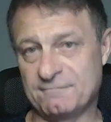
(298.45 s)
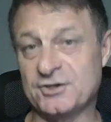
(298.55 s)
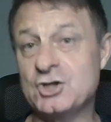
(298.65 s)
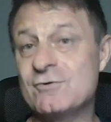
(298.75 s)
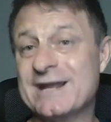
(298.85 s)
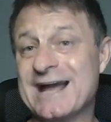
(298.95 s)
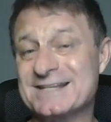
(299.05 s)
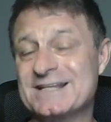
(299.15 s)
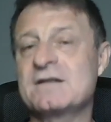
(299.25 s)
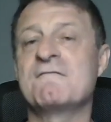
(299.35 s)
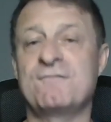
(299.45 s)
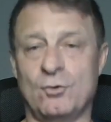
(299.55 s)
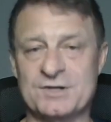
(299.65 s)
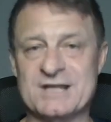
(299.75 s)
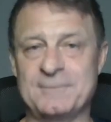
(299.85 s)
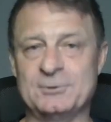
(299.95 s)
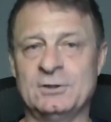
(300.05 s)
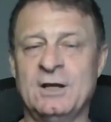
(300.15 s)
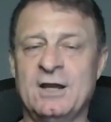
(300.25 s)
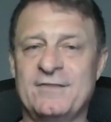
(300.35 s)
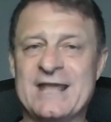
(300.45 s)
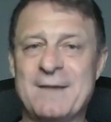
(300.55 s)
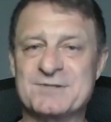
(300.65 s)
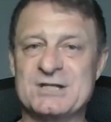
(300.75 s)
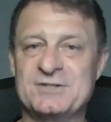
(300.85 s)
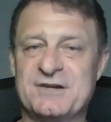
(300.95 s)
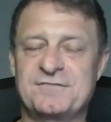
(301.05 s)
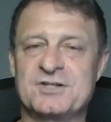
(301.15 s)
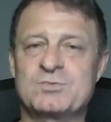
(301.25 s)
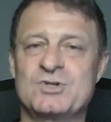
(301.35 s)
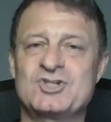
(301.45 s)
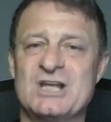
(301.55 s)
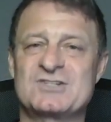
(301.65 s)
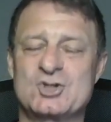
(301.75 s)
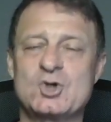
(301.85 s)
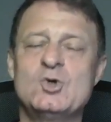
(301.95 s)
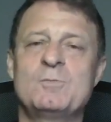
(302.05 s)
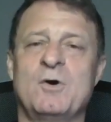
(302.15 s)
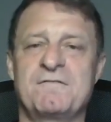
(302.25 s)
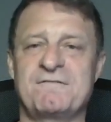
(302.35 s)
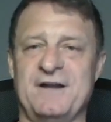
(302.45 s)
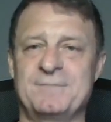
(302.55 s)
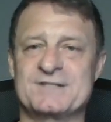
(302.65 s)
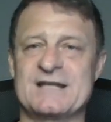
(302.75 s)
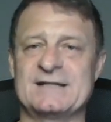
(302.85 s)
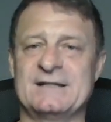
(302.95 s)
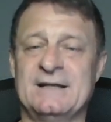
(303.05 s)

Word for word: For uric acid, for example, the absolute difference was just two point five percent.